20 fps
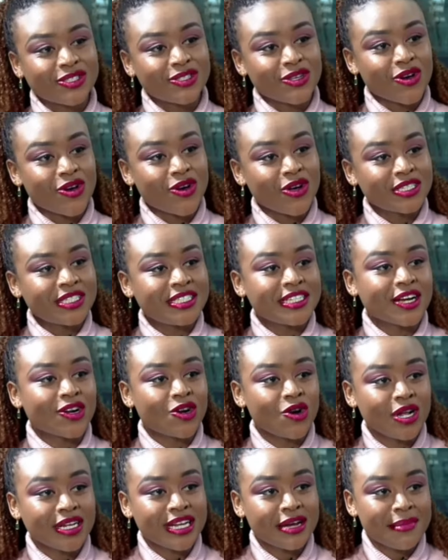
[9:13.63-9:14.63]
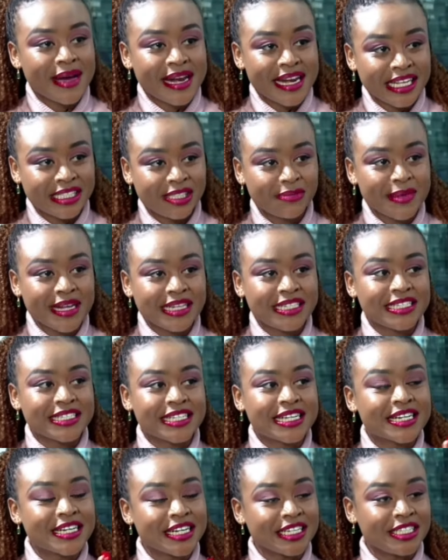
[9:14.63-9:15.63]
So stakeholder management
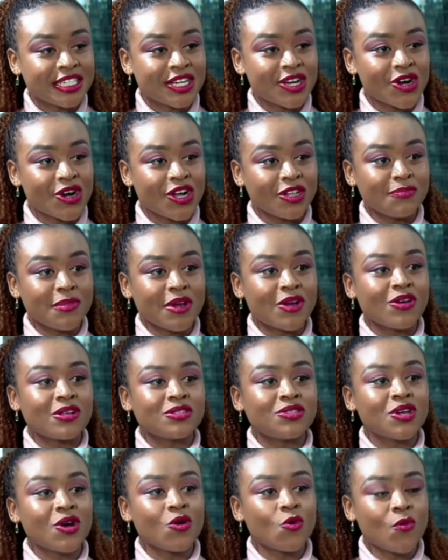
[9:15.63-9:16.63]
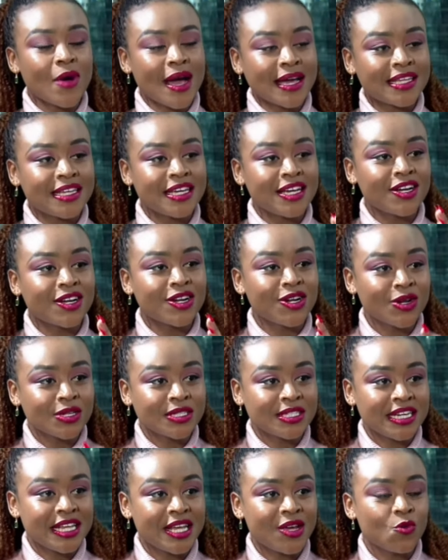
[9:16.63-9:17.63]
is critical because you're working
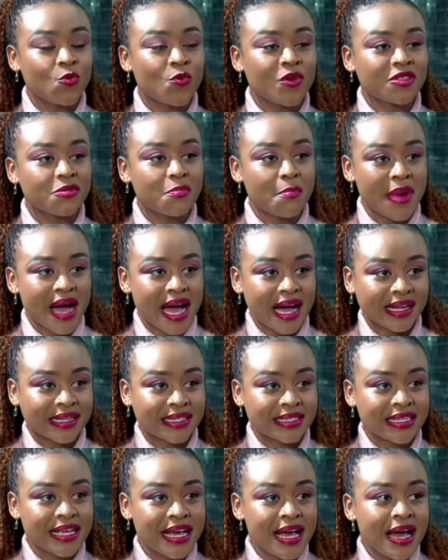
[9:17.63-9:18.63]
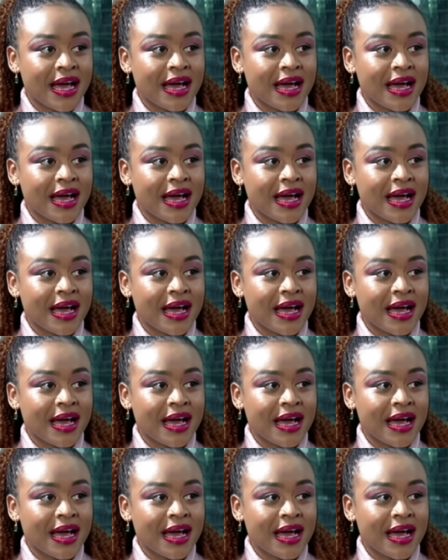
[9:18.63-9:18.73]
closely with banks.